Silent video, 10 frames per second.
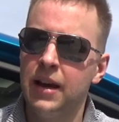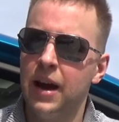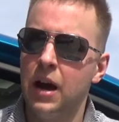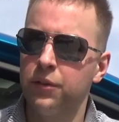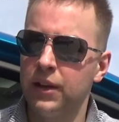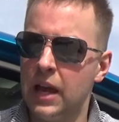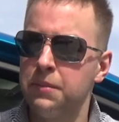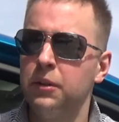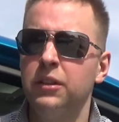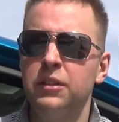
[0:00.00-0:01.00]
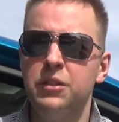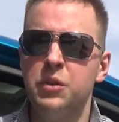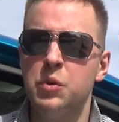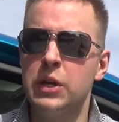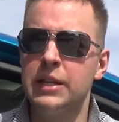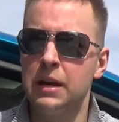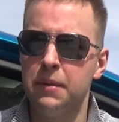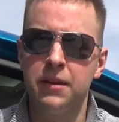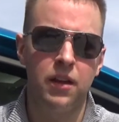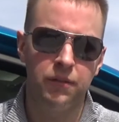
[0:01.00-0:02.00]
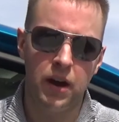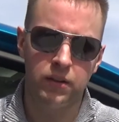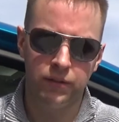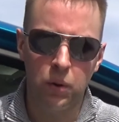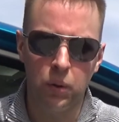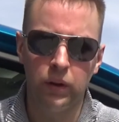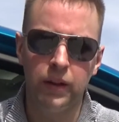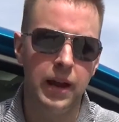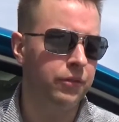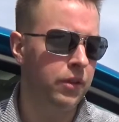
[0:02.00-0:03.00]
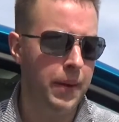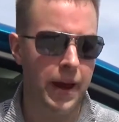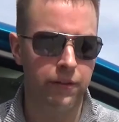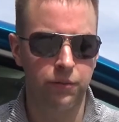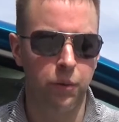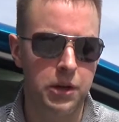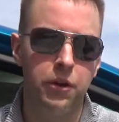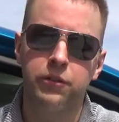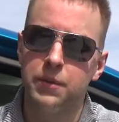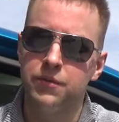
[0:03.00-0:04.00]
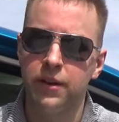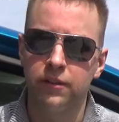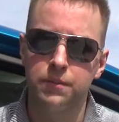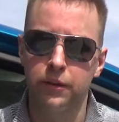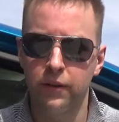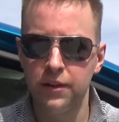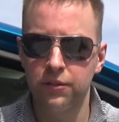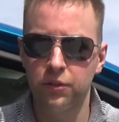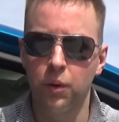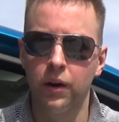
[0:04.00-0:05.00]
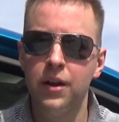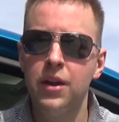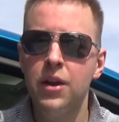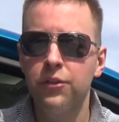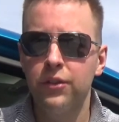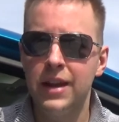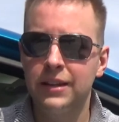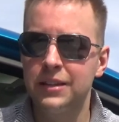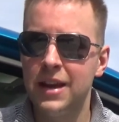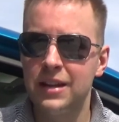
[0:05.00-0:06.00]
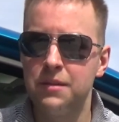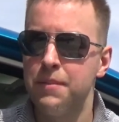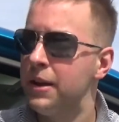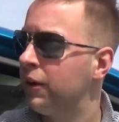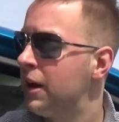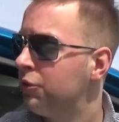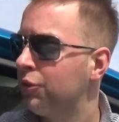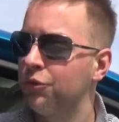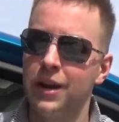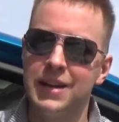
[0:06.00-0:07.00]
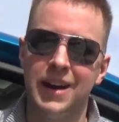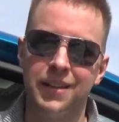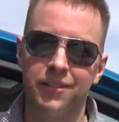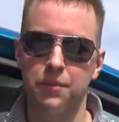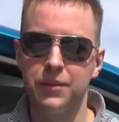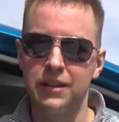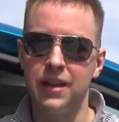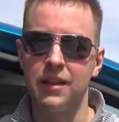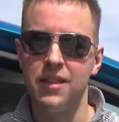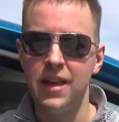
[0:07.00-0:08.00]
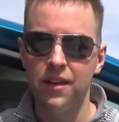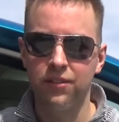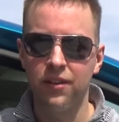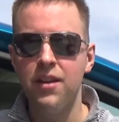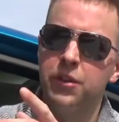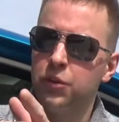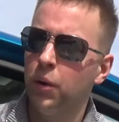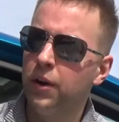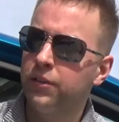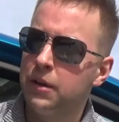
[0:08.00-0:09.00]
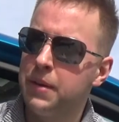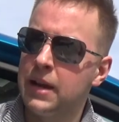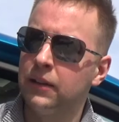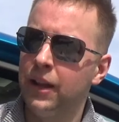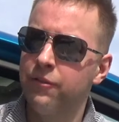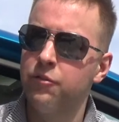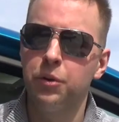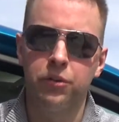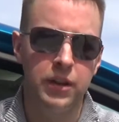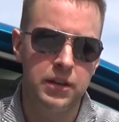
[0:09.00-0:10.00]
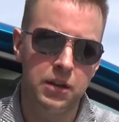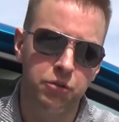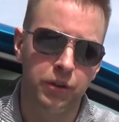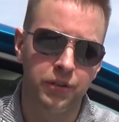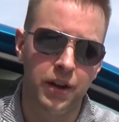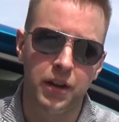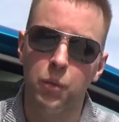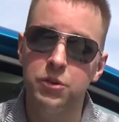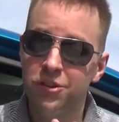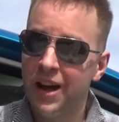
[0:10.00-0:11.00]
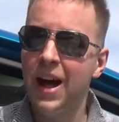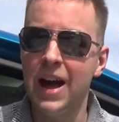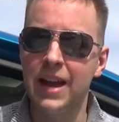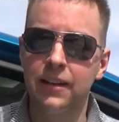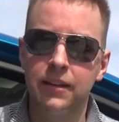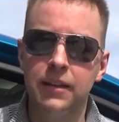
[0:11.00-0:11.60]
I was able to get myself out of a hole, and for the past 4 years I've been fixing my credit score so that I could get a better interest rate on something like this. The Taurus, I paid 11% interest on it, which is high.